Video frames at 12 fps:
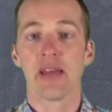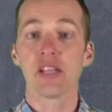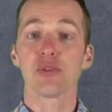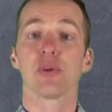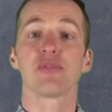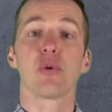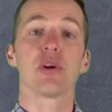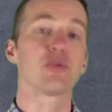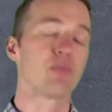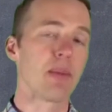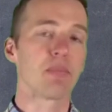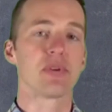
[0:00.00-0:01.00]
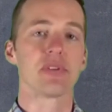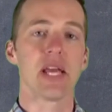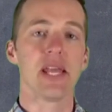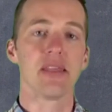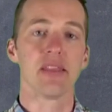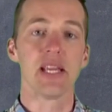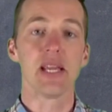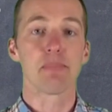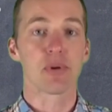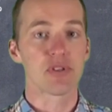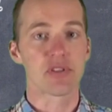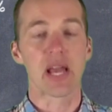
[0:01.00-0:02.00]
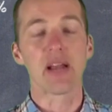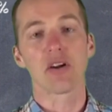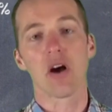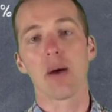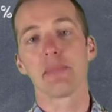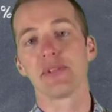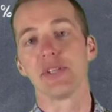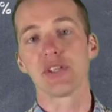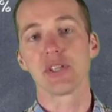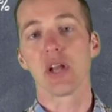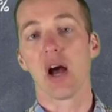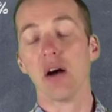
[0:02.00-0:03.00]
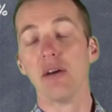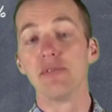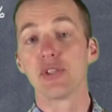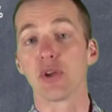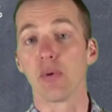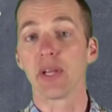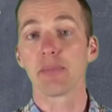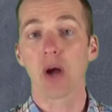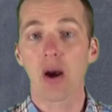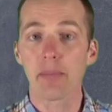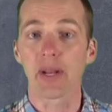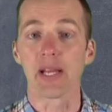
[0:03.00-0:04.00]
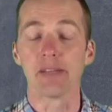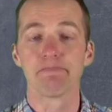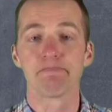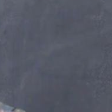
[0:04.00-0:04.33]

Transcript: And this would of course represent the percent composition of sodium carbonate.